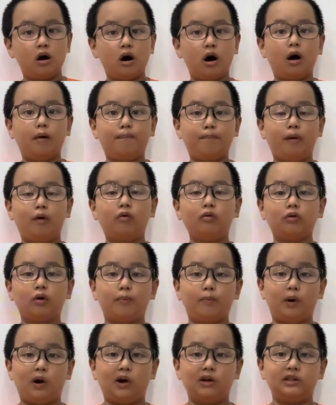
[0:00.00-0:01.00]
A polar
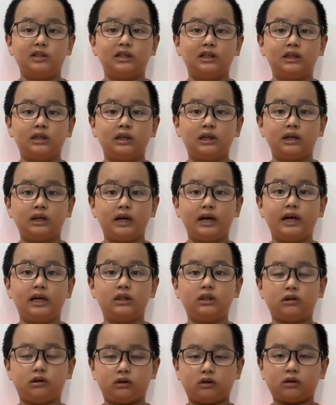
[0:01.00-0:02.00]
bond
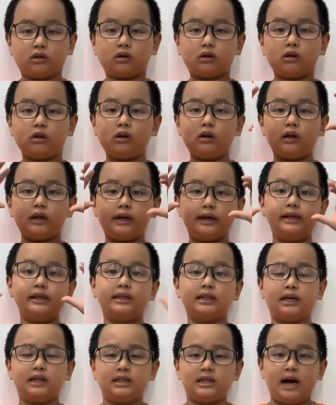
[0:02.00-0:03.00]

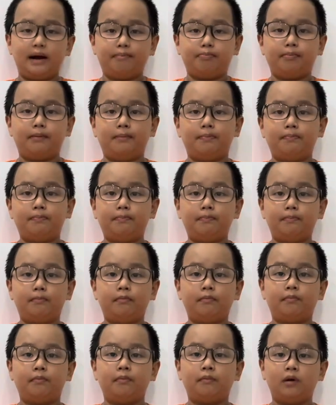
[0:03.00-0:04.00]
is a type of
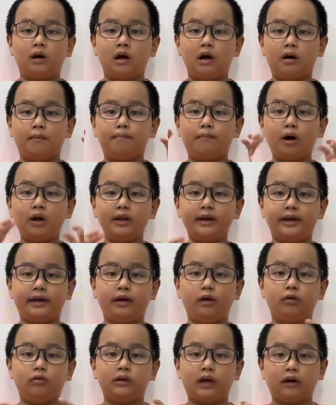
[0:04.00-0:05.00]

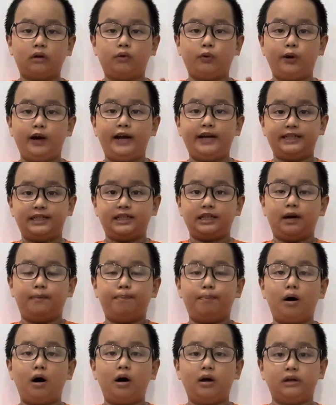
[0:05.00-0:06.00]
molecule that creates a
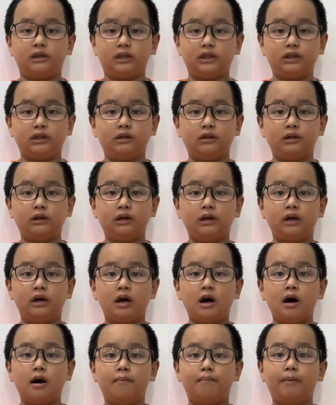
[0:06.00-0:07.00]
bond.
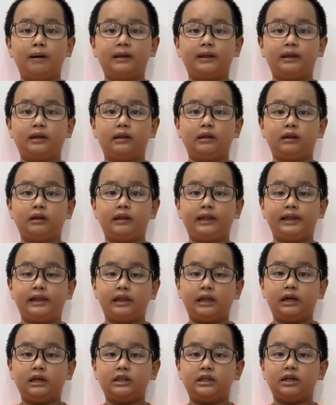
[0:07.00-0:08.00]
But
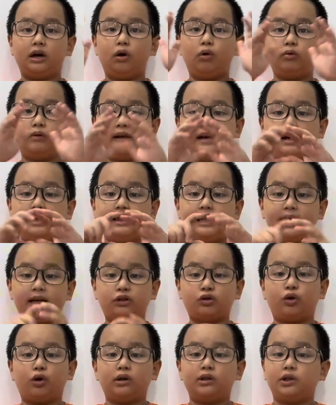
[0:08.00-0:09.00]
so the
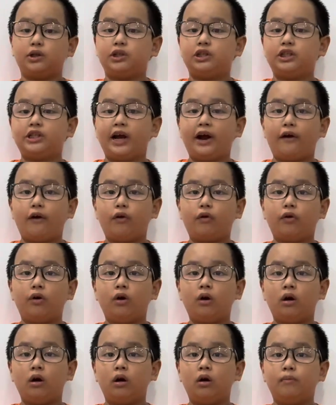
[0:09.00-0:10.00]
electrons are shared,
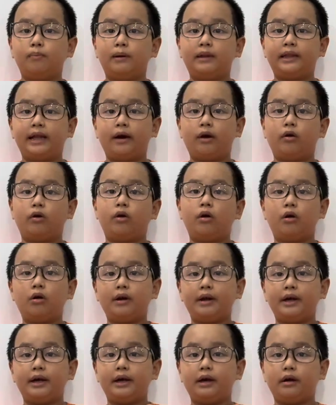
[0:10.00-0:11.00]
but they're
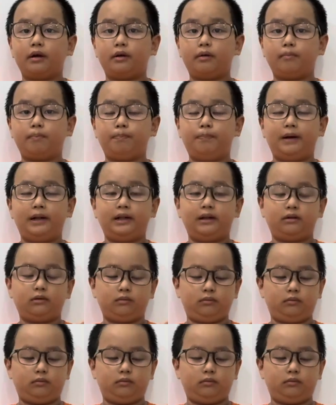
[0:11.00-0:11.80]
not, but